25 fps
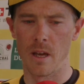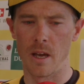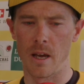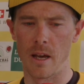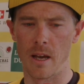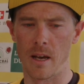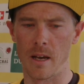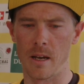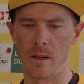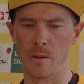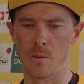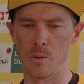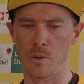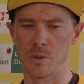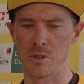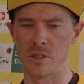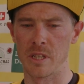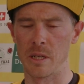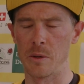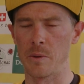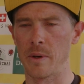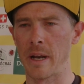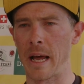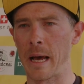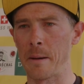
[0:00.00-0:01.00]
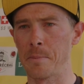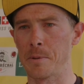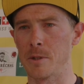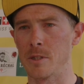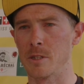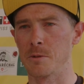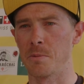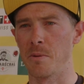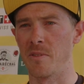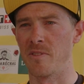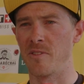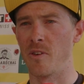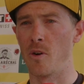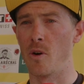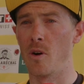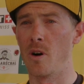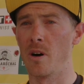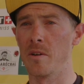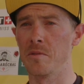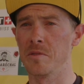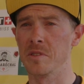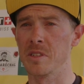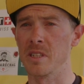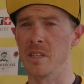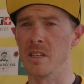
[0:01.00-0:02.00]
uh, we'll see what happens
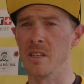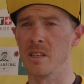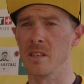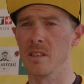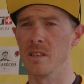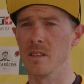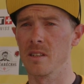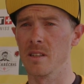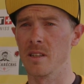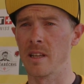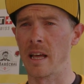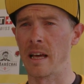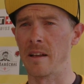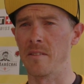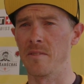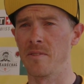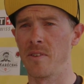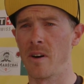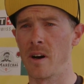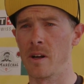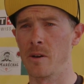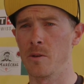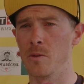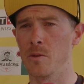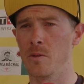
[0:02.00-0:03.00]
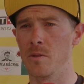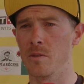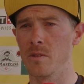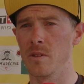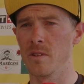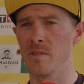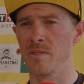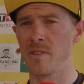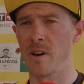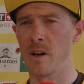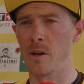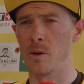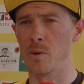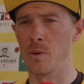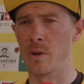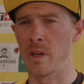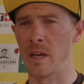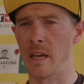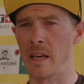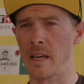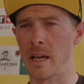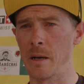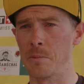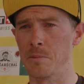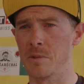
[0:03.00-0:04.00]
before, obviously, that final the final
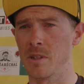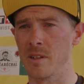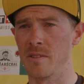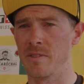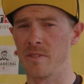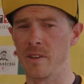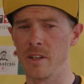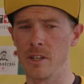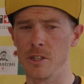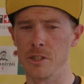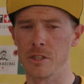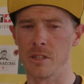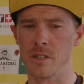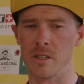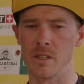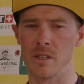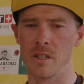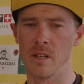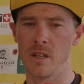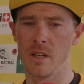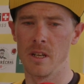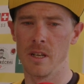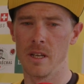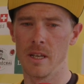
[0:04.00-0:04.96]
kick up to the finish, and